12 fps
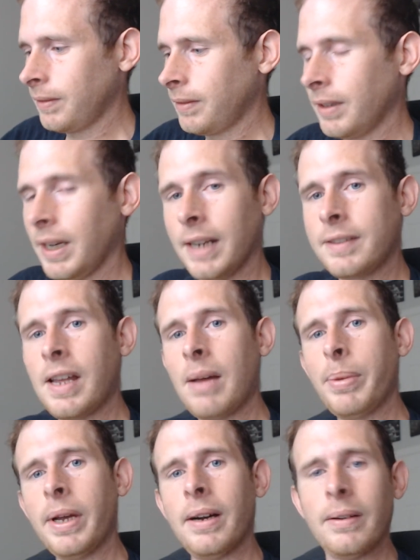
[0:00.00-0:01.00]
I
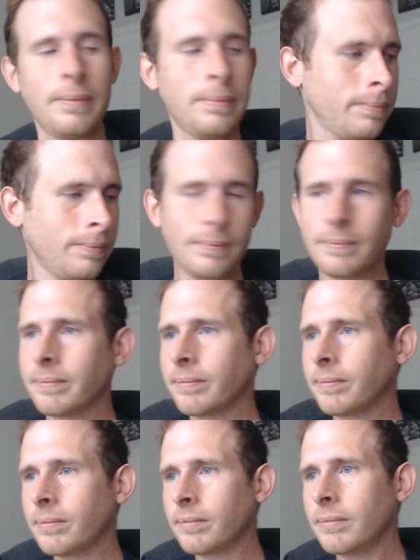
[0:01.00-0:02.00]
tap out.
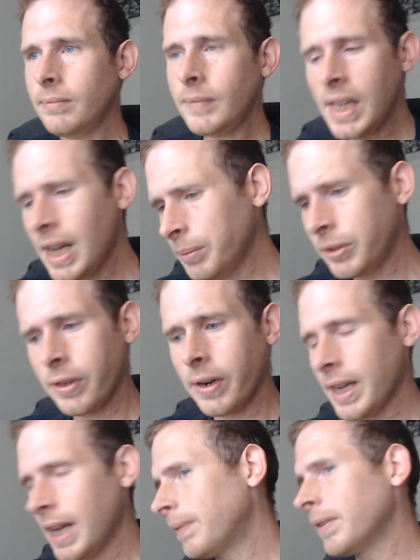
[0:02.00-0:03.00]
I'm
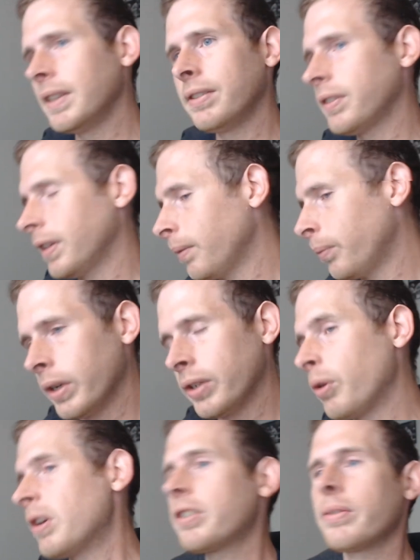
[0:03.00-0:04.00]
sorry. To, this is that one
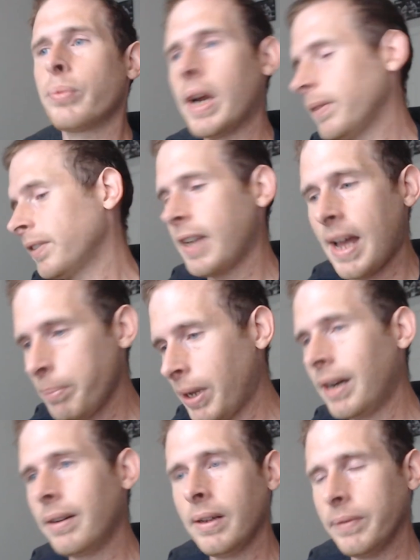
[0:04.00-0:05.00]
question where I have to tap
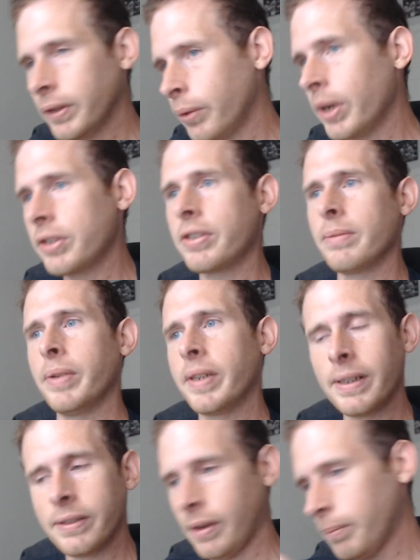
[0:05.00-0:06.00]
out of the question
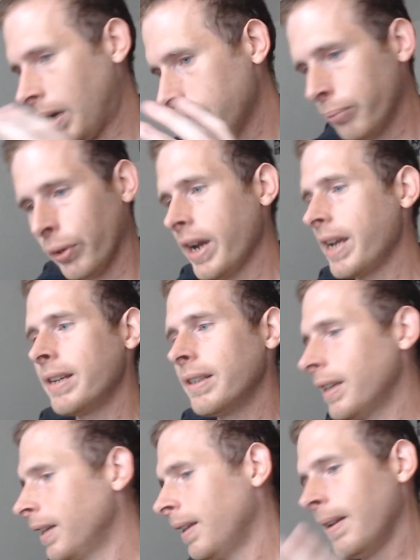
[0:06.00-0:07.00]
because on my brain,
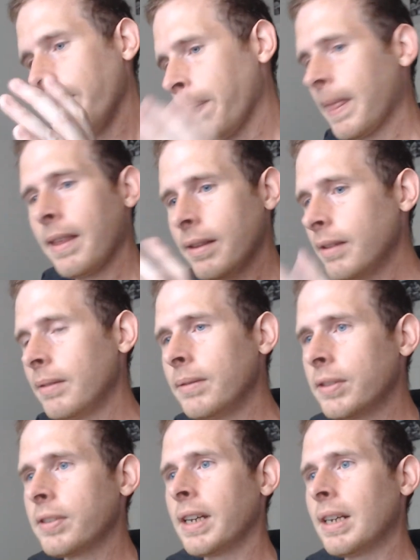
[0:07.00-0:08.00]

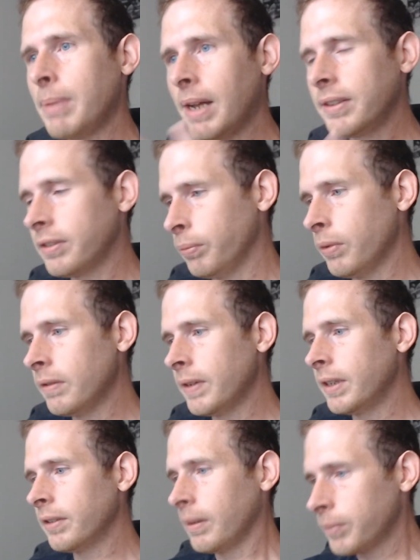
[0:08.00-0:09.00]
just thinking about these
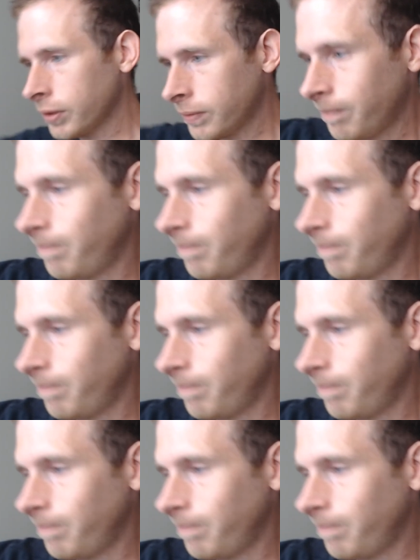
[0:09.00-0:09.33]
movies, I'm just.